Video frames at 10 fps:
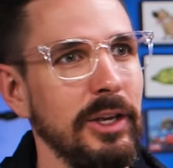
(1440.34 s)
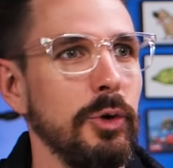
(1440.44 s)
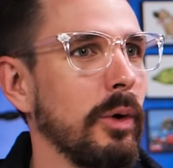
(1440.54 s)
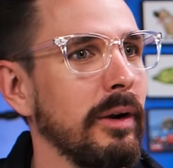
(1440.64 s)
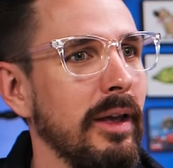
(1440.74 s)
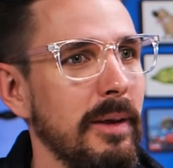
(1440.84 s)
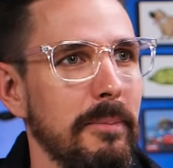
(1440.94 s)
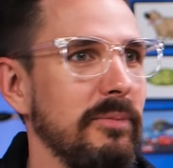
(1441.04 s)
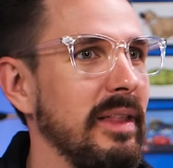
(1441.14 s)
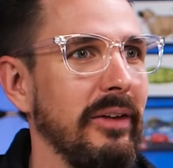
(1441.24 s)
Your
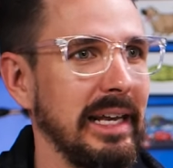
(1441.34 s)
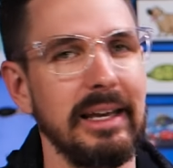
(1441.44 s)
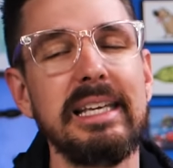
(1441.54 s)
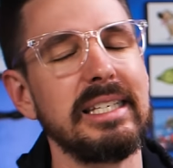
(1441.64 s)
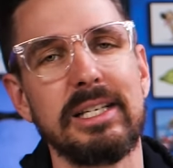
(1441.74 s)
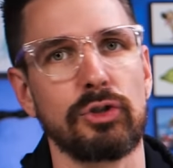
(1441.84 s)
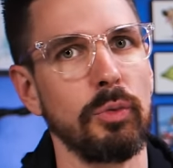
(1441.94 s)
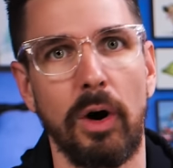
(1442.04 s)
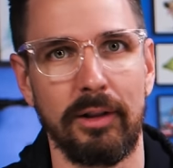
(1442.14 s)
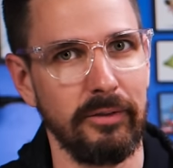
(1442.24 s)
like he sees
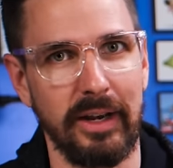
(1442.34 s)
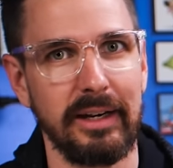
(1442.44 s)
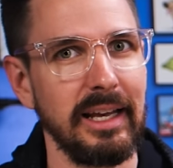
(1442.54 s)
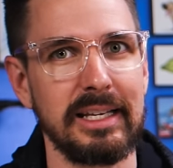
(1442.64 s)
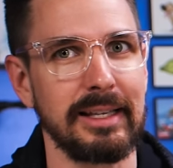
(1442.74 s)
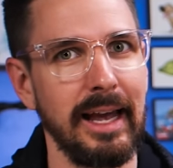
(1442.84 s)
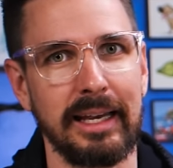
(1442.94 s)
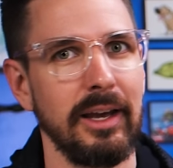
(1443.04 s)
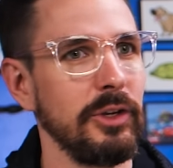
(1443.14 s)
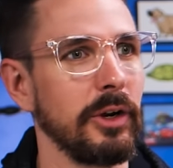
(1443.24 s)
through all of it. Right. He's
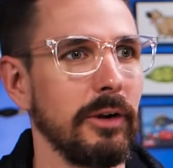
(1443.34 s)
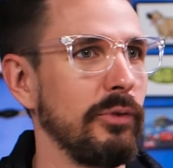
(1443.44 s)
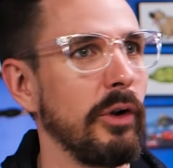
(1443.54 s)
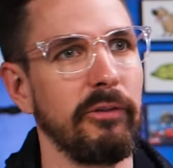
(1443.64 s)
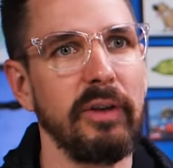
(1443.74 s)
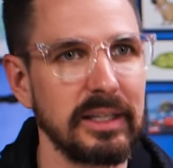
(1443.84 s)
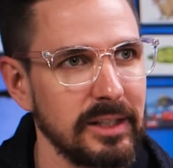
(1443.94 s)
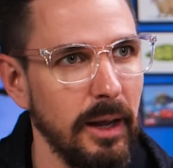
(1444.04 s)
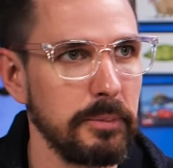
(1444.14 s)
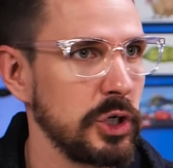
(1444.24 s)
like your your
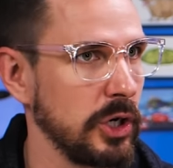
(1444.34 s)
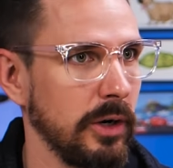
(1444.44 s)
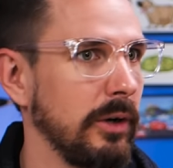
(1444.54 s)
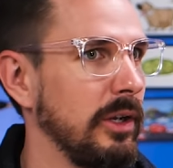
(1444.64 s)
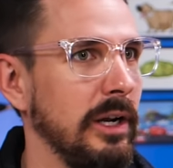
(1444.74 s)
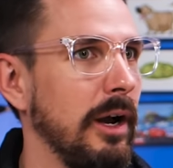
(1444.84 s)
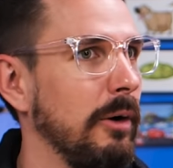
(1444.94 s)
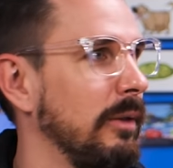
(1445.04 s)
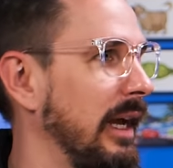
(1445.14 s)
fixed up shirt, you know,